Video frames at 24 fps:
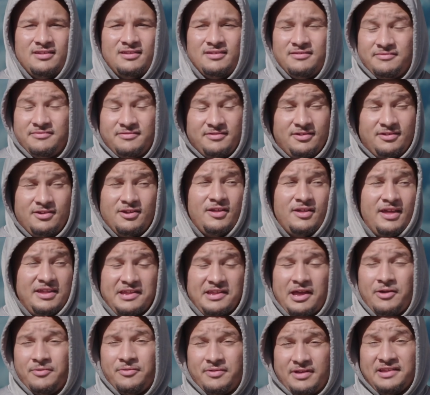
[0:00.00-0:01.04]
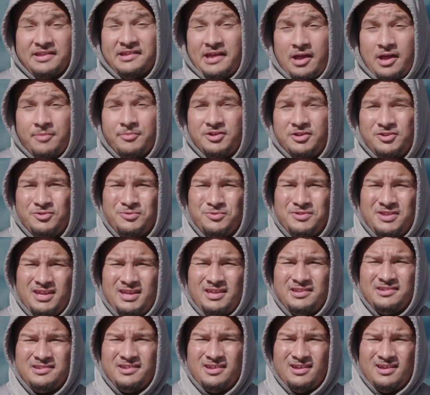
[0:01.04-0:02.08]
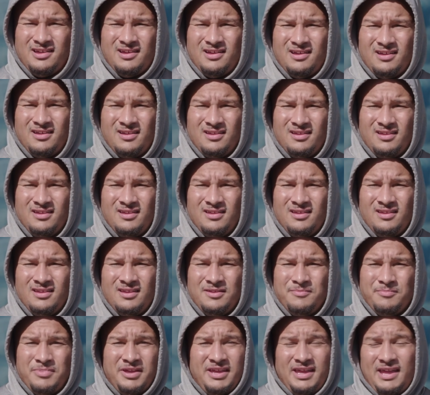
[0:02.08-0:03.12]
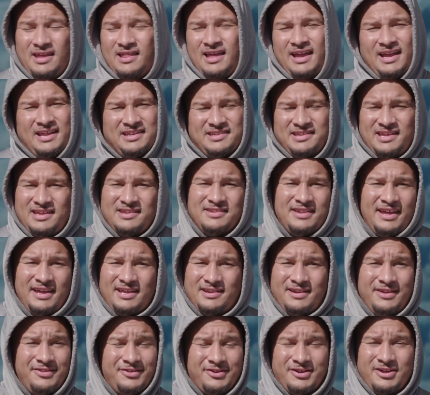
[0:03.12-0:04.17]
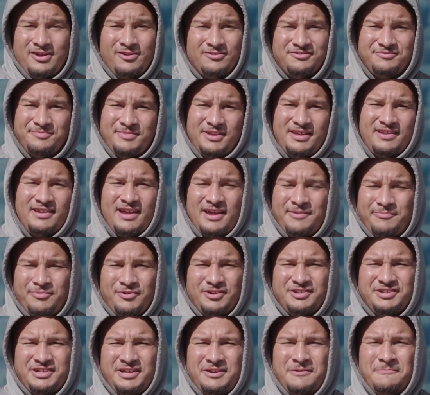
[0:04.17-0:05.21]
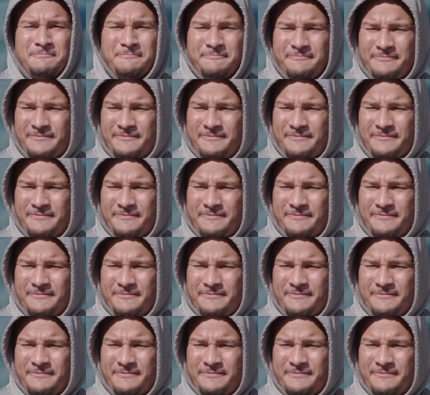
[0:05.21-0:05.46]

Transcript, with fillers: And you know that's how that's how I'm gonna do things. Uh, but yeah, like I said, it's like another coach, man. I appreciate him.